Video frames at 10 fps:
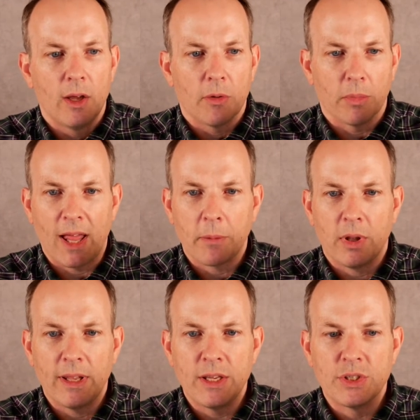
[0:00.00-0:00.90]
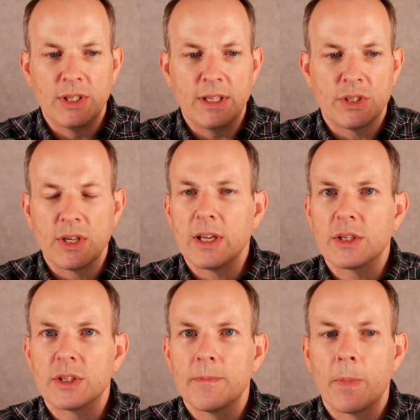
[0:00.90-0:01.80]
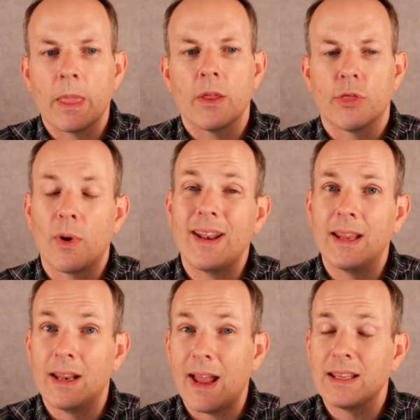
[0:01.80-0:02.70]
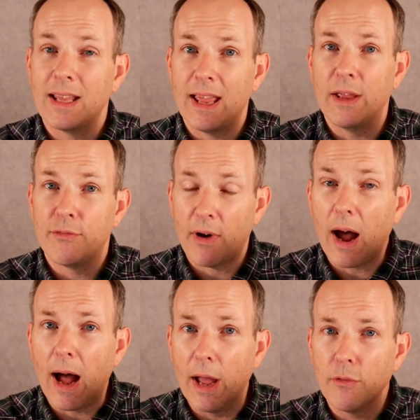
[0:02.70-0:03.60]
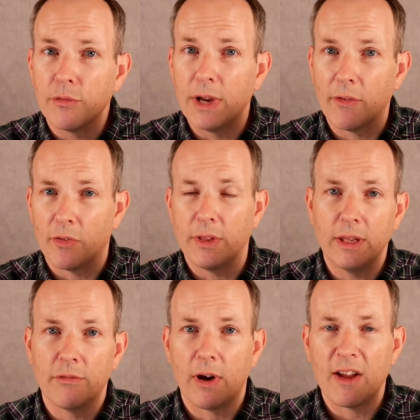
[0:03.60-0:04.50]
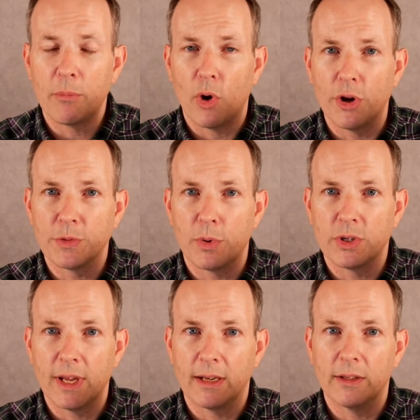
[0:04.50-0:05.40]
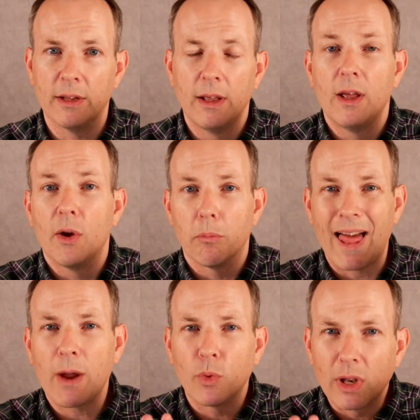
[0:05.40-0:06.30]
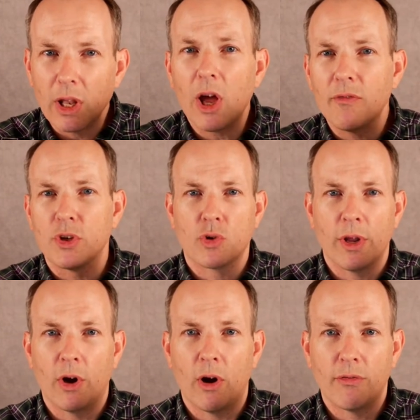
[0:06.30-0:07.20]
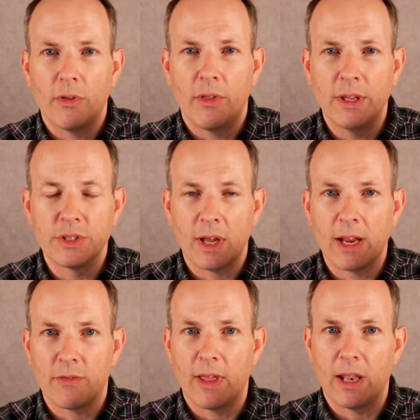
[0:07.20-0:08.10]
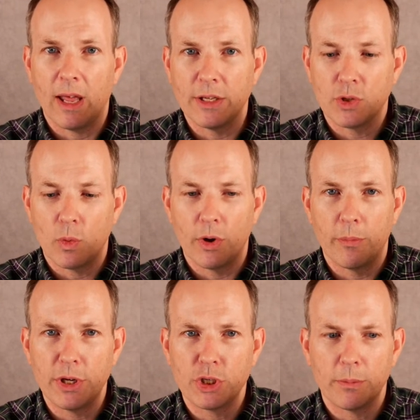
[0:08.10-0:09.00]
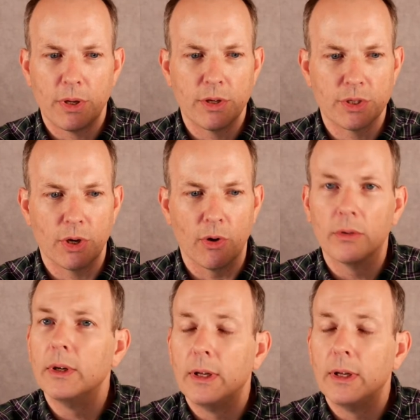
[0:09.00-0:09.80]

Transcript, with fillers: Black plays d six. Threatening knight to a five, now that the e five pawn is protected. Black would love to trade off his knight for that light squared bishop, so